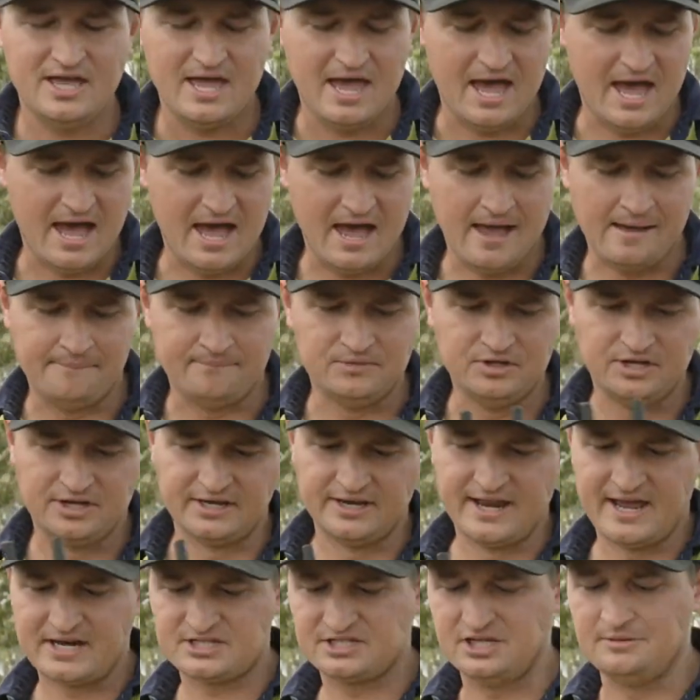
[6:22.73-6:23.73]
you
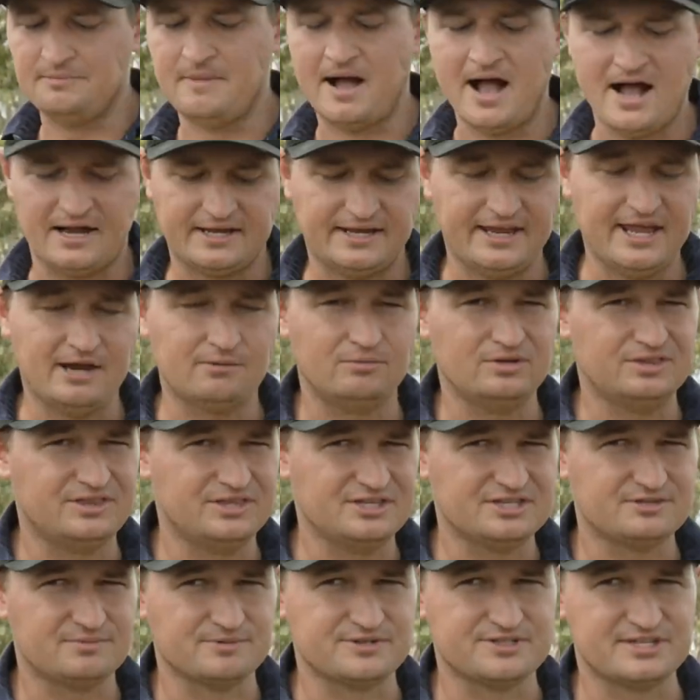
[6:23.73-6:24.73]
can actually mark it out with
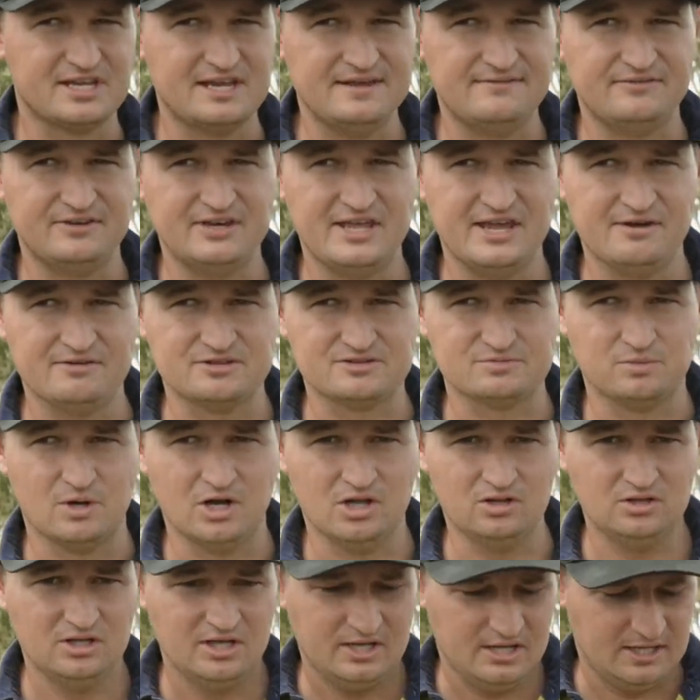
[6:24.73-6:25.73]
this receiver now as
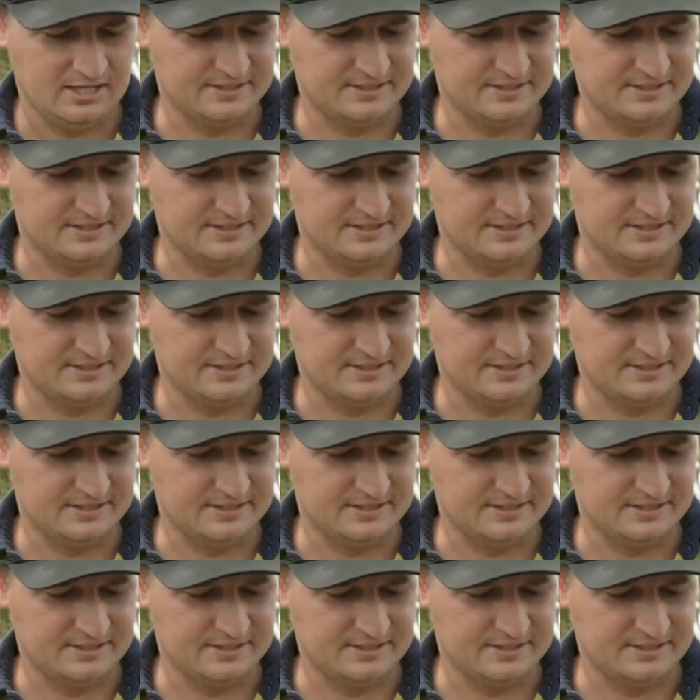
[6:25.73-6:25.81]
well.